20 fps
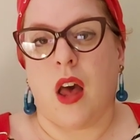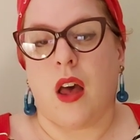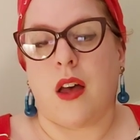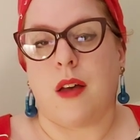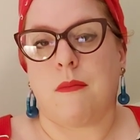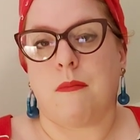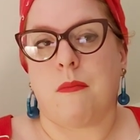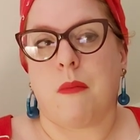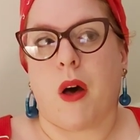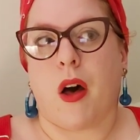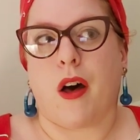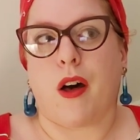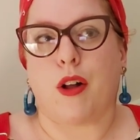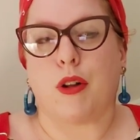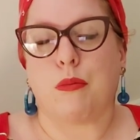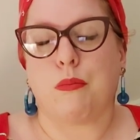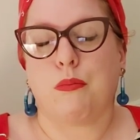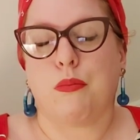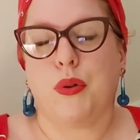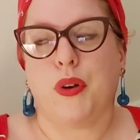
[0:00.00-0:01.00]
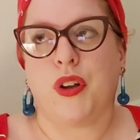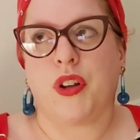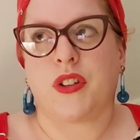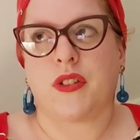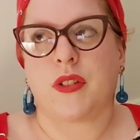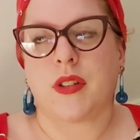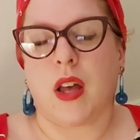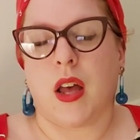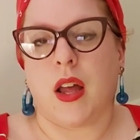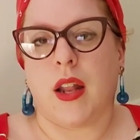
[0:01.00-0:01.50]
I'll
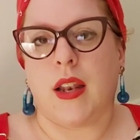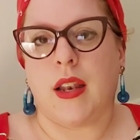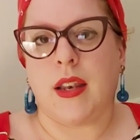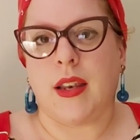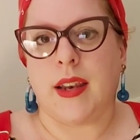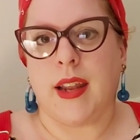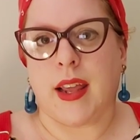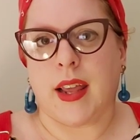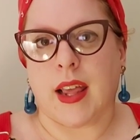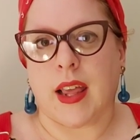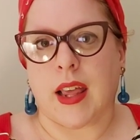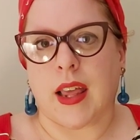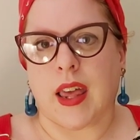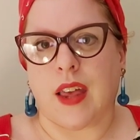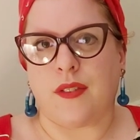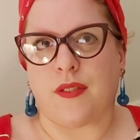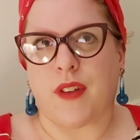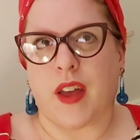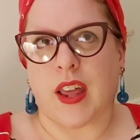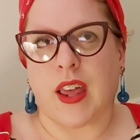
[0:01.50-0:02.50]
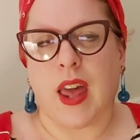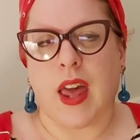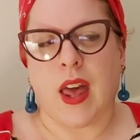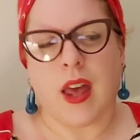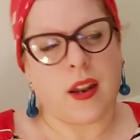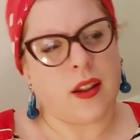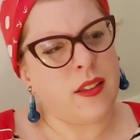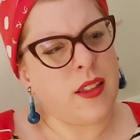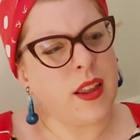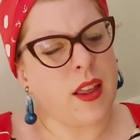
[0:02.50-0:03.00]
put a link if I
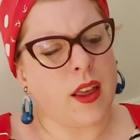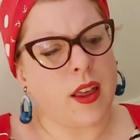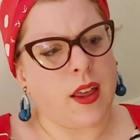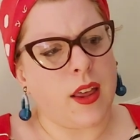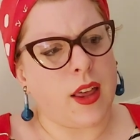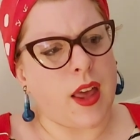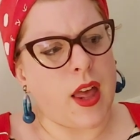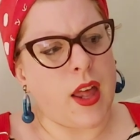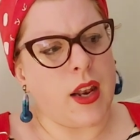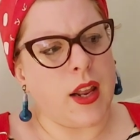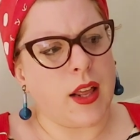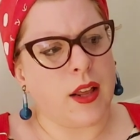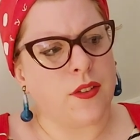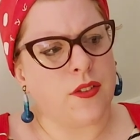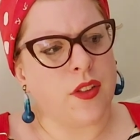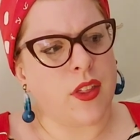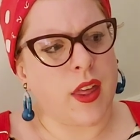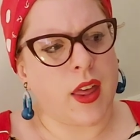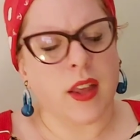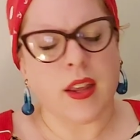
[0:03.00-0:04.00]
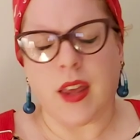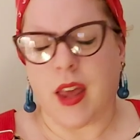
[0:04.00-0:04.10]
can. I think I can get a link for that.